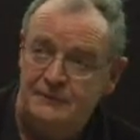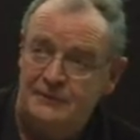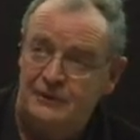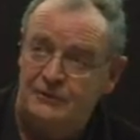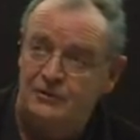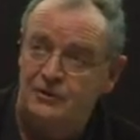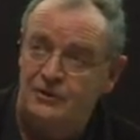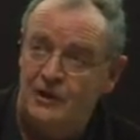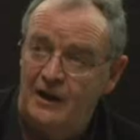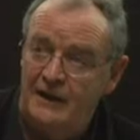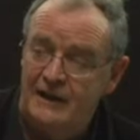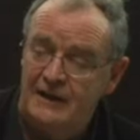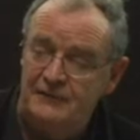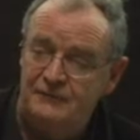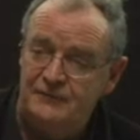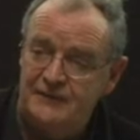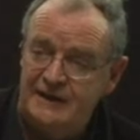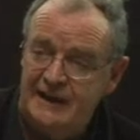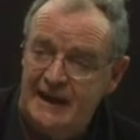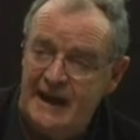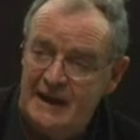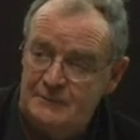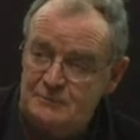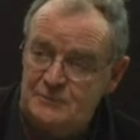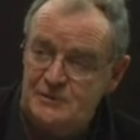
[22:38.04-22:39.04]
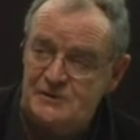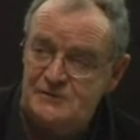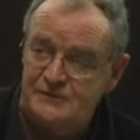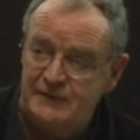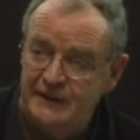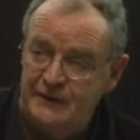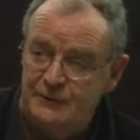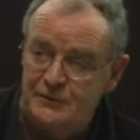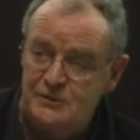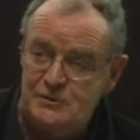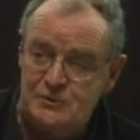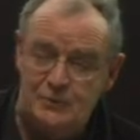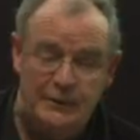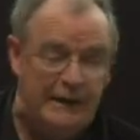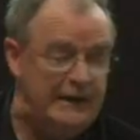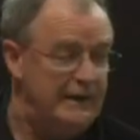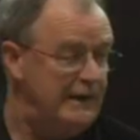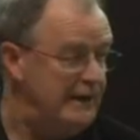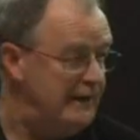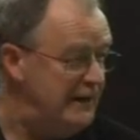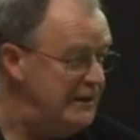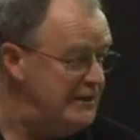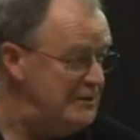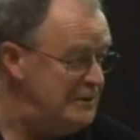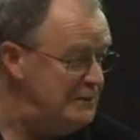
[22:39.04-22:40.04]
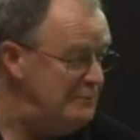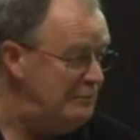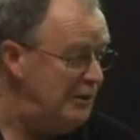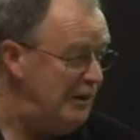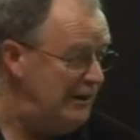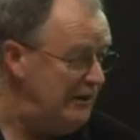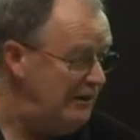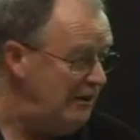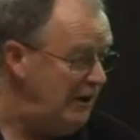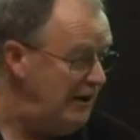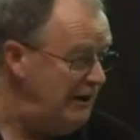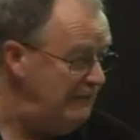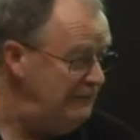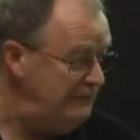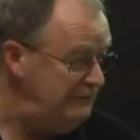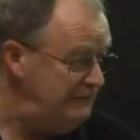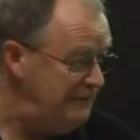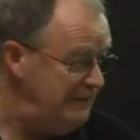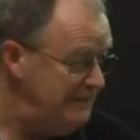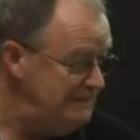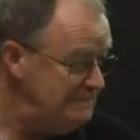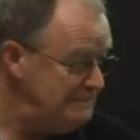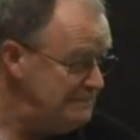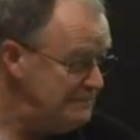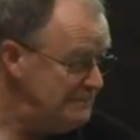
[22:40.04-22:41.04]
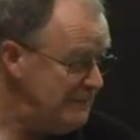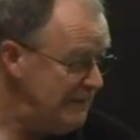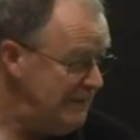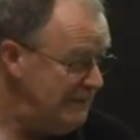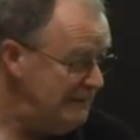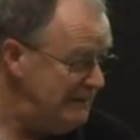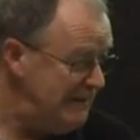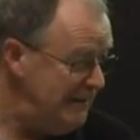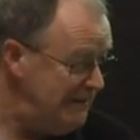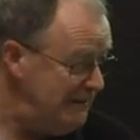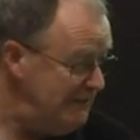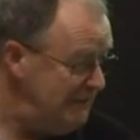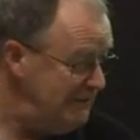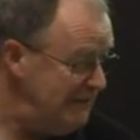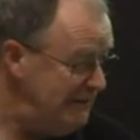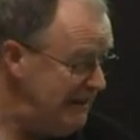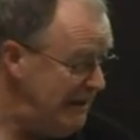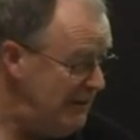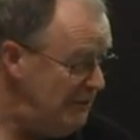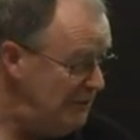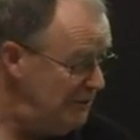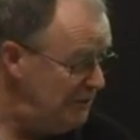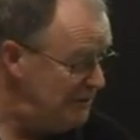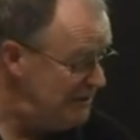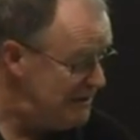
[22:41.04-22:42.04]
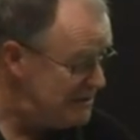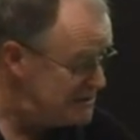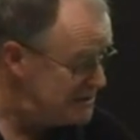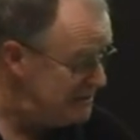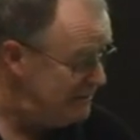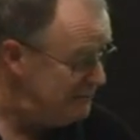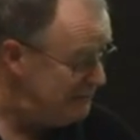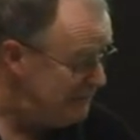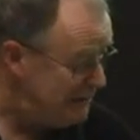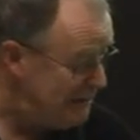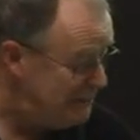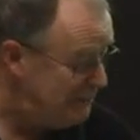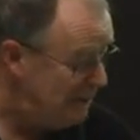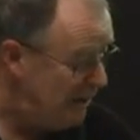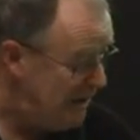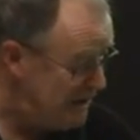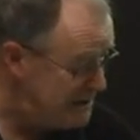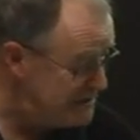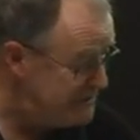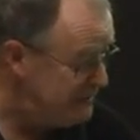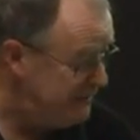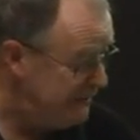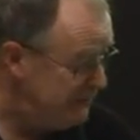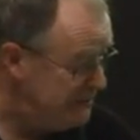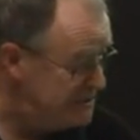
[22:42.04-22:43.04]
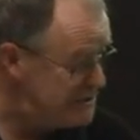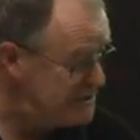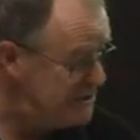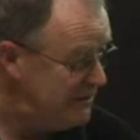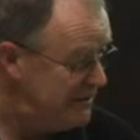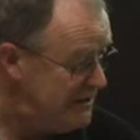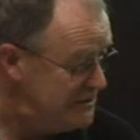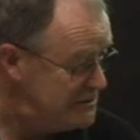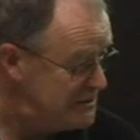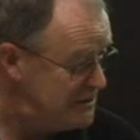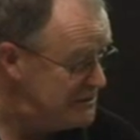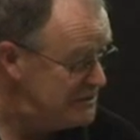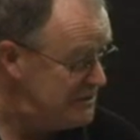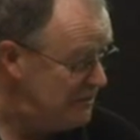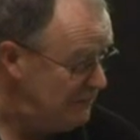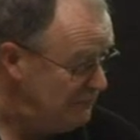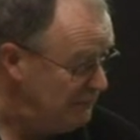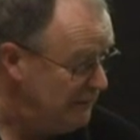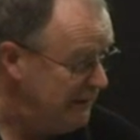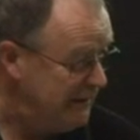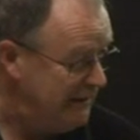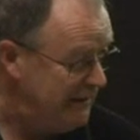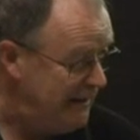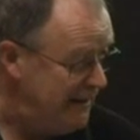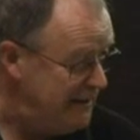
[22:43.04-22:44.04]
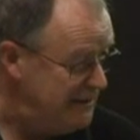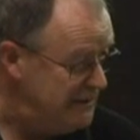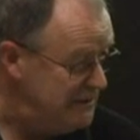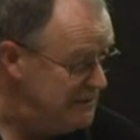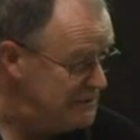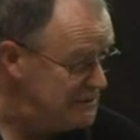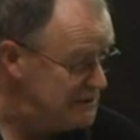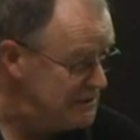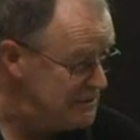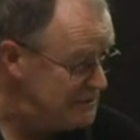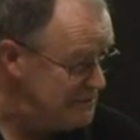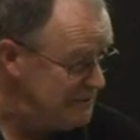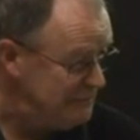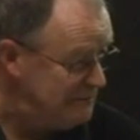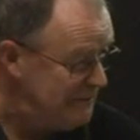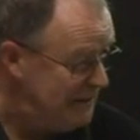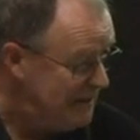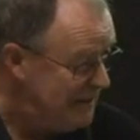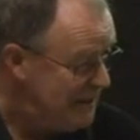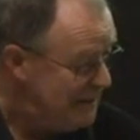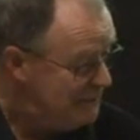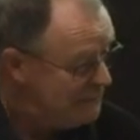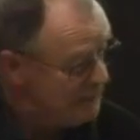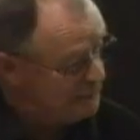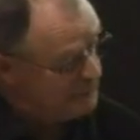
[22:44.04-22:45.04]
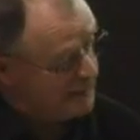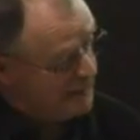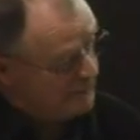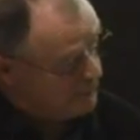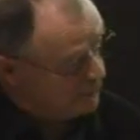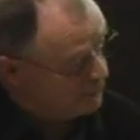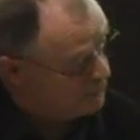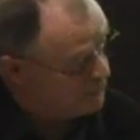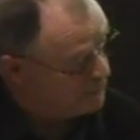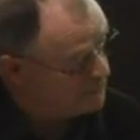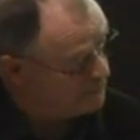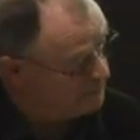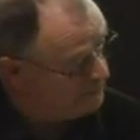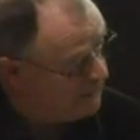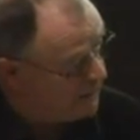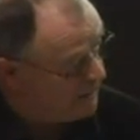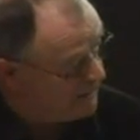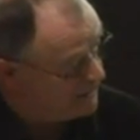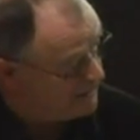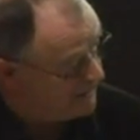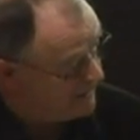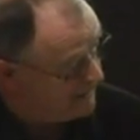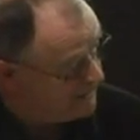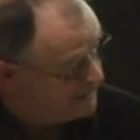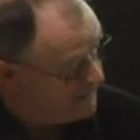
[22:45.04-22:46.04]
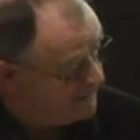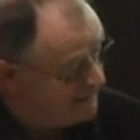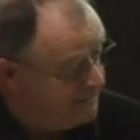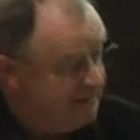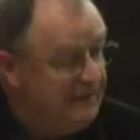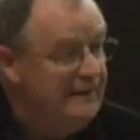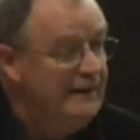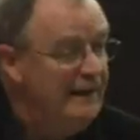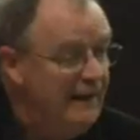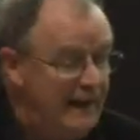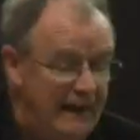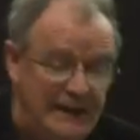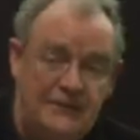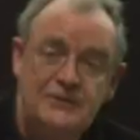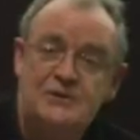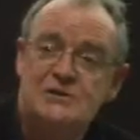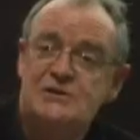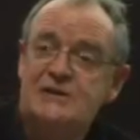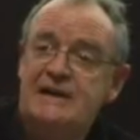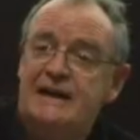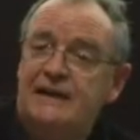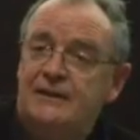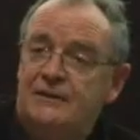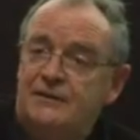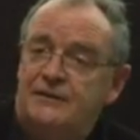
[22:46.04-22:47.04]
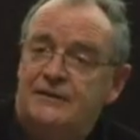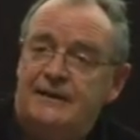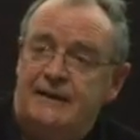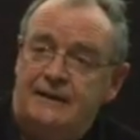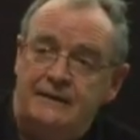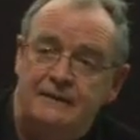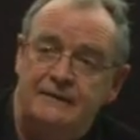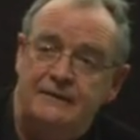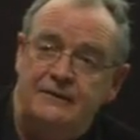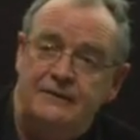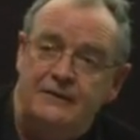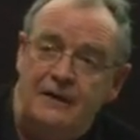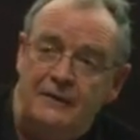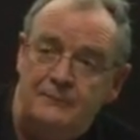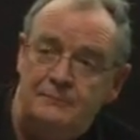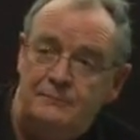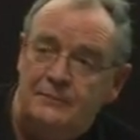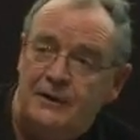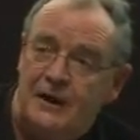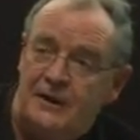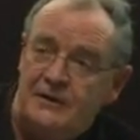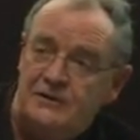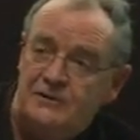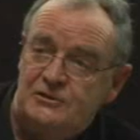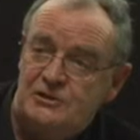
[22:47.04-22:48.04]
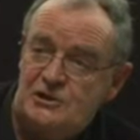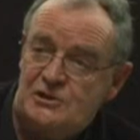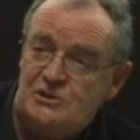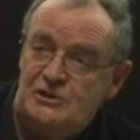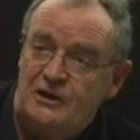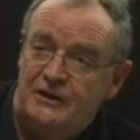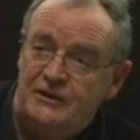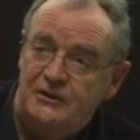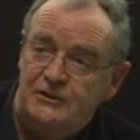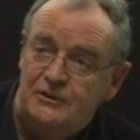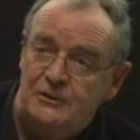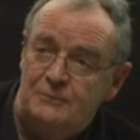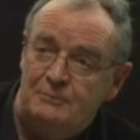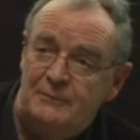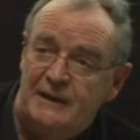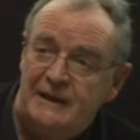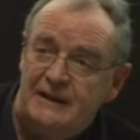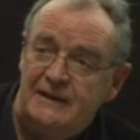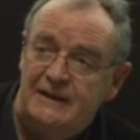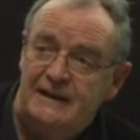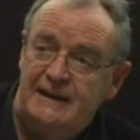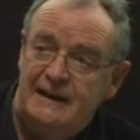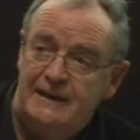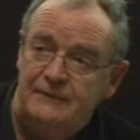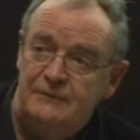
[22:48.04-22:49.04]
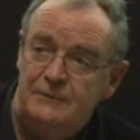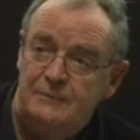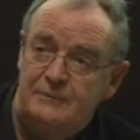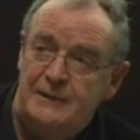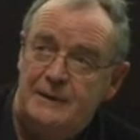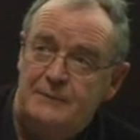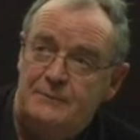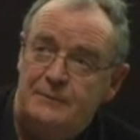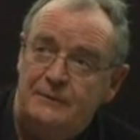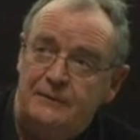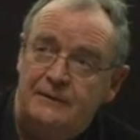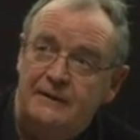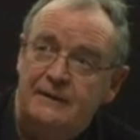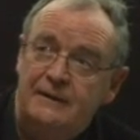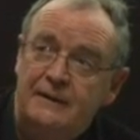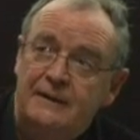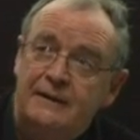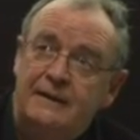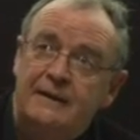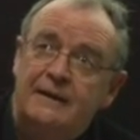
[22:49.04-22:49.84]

the atmosphere is regulated by life, then the Earth is the biosphere is a self-regulating system. But people wouldn't buy that. And the second thing that I'd just like you to make clear for people